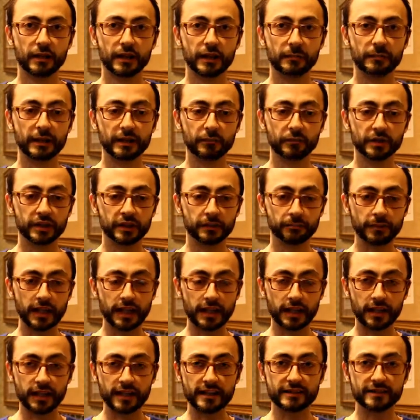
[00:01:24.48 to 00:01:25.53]
But we make
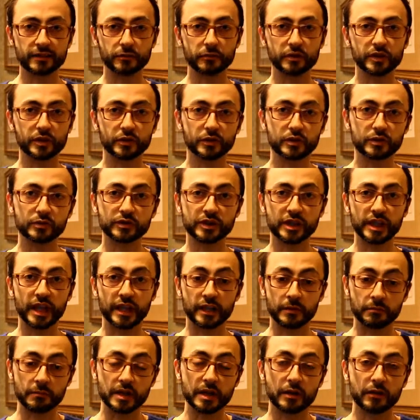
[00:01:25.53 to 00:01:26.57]
a laser without using
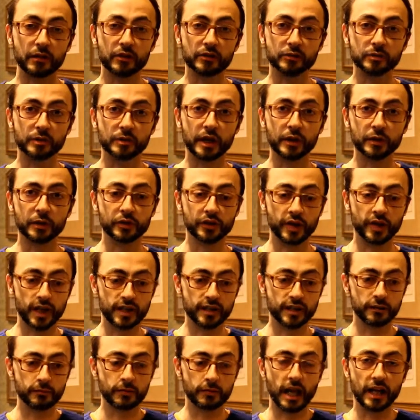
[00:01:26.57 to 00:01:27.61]
any mirrors, without using
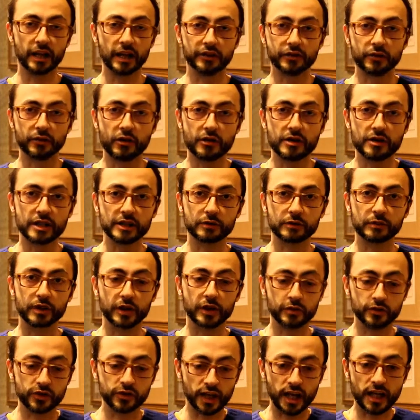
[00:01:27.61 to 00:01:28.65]
any electronics, without
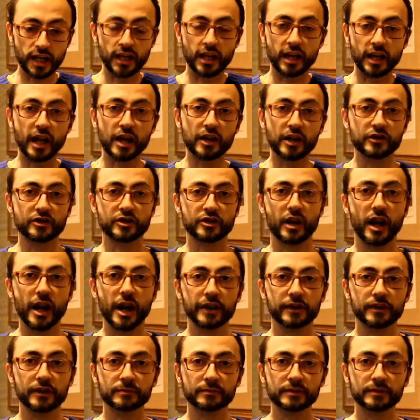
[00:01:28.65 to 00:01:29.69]
using any large
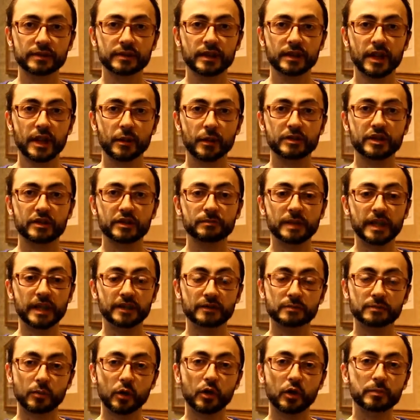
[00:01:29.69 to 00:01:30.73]
items. We just make
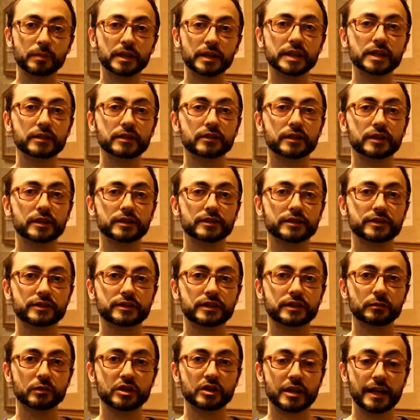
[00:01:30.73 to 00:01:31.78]
small materials
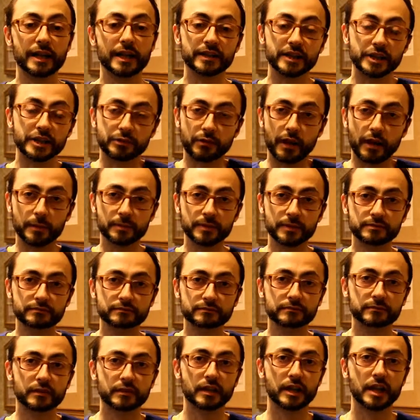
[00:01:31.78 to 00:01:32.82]
in which light is trapped.
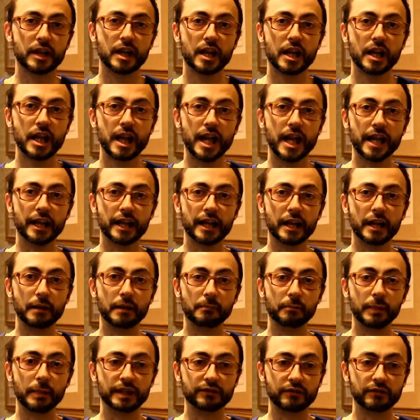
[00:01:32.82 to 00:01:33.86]
And uh,
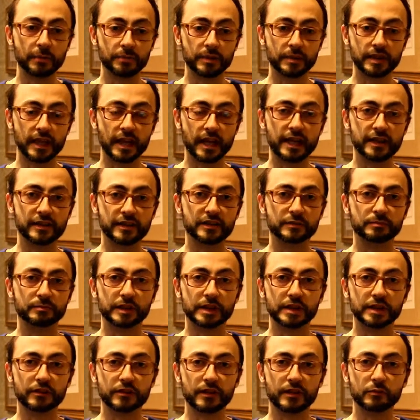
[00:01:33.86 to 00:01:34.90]
by trapping the light in this
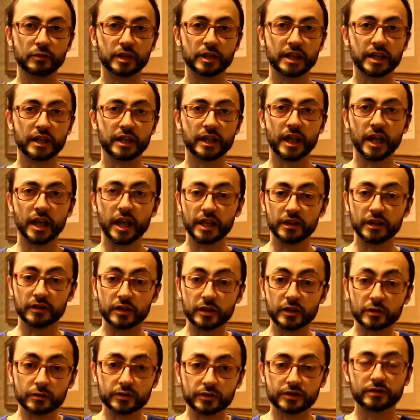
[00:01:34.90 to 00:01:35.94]
material, we can uh,
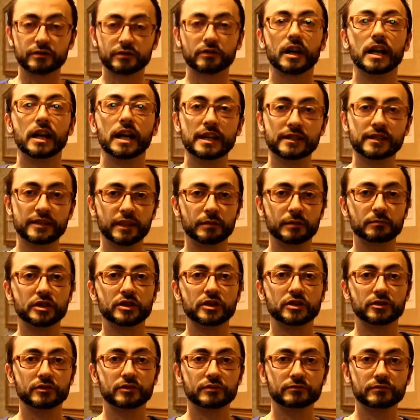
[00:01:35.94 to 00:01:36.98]
induce lasing
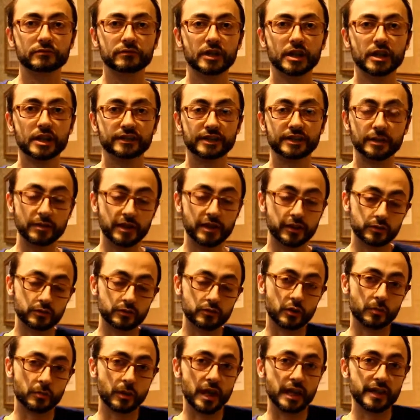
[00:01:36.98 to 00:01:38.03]
emission, similar to
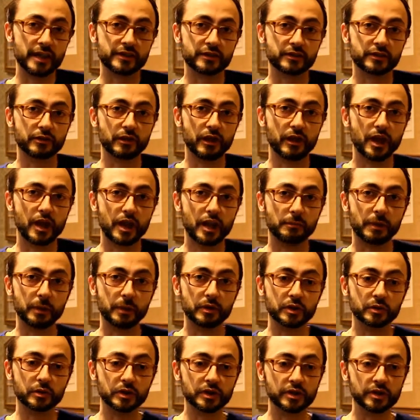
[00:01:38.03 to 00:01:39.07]
normal laser, but we
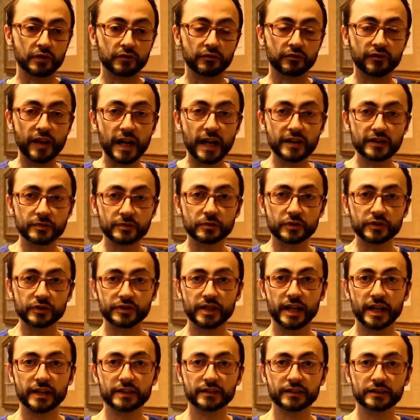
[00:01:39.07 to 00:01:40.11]
do it on very small
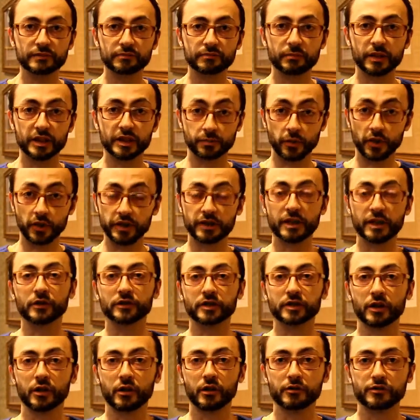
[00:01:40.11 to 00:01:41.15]
sizes by exploiting
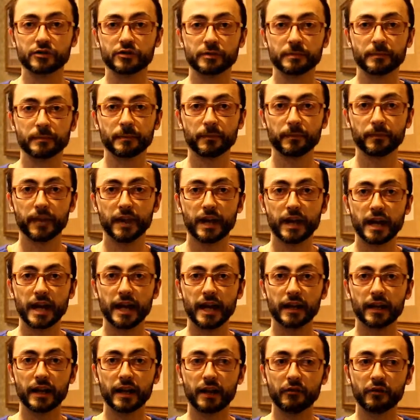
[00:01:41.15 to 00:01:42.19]
nanotechnology.
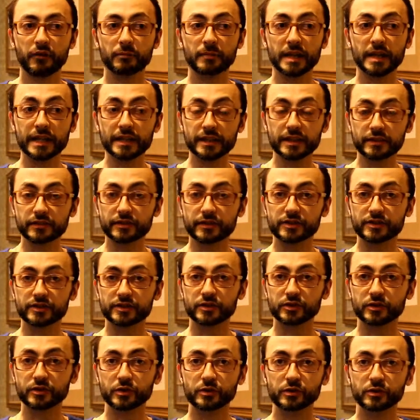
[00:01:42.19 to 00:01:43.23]
And uh, our main interest
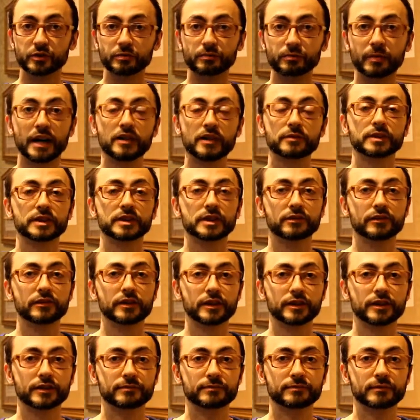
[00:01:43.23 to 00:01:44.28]
is to use
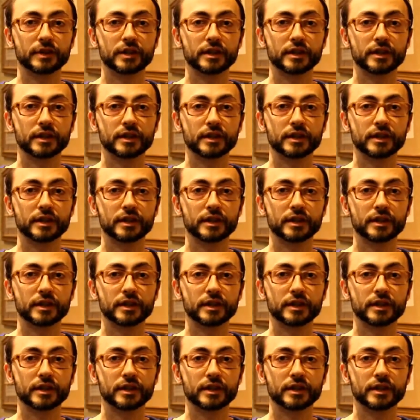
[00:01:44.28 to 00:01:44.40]
biomaterials.